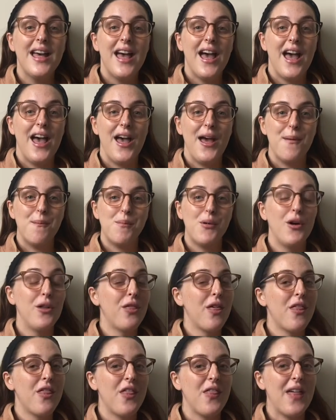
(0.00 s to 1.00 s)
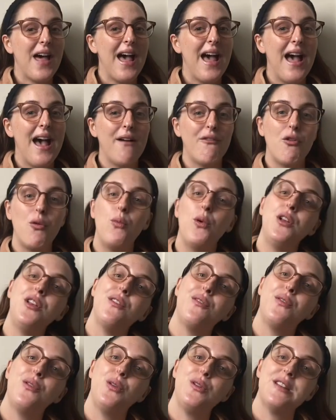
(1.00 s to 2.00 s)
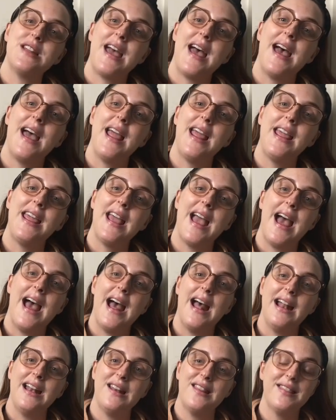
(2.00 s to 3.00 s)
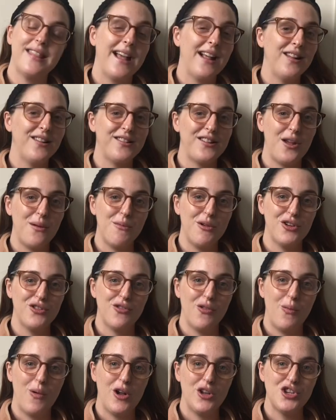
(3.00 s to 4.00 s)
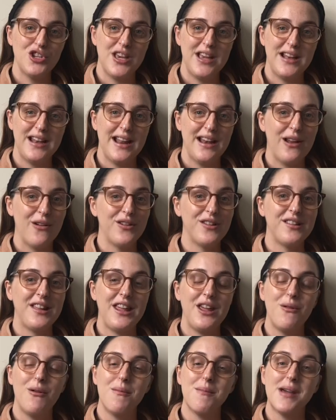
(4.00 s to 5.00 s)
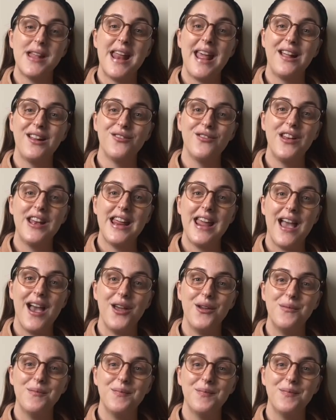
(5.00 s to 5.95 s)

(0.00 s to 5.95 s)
But other than that, have a wonderful day, and thanks so much for watching, and I'll see you in my next video.